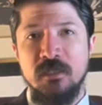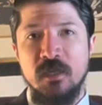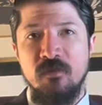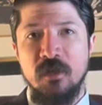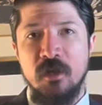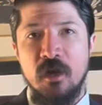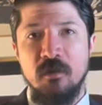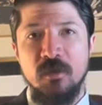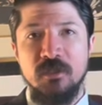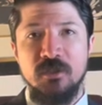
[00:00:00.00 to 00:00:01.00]
E7
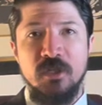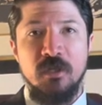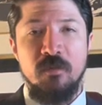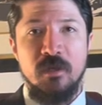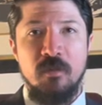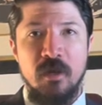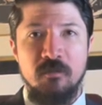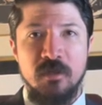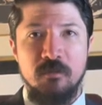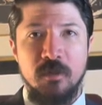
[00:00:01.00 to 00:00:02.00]
economies, GDP
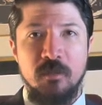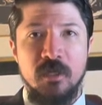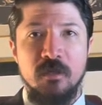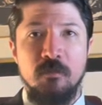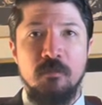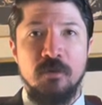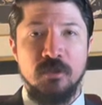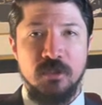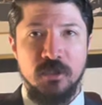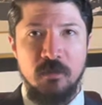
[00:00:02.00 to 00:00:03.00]
by PPP,
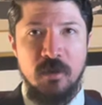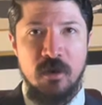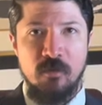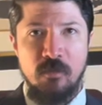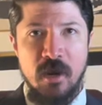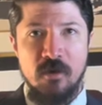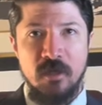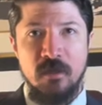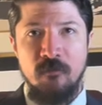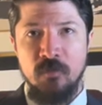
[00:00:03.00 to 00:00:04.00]
purchasing power
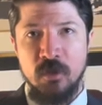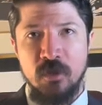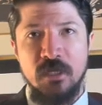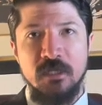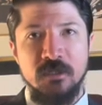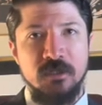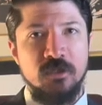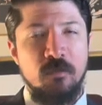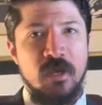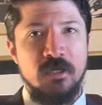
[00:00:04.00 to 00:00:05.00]
parity, could easily
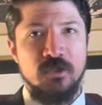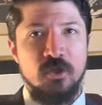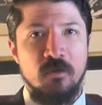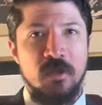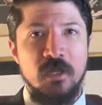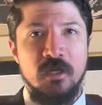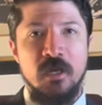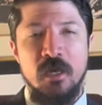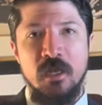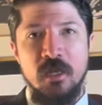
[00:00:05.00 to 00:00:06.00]
surpass Germany
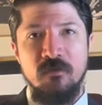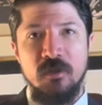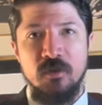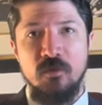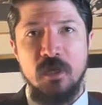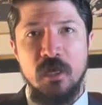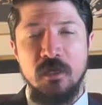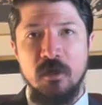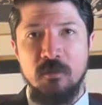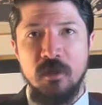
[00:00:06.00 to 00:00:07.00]
and even
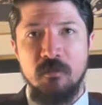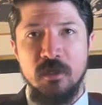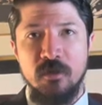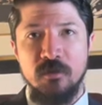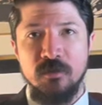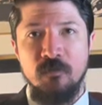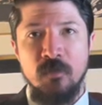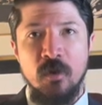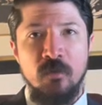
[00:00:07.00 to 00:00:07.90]
UK in upcoming years.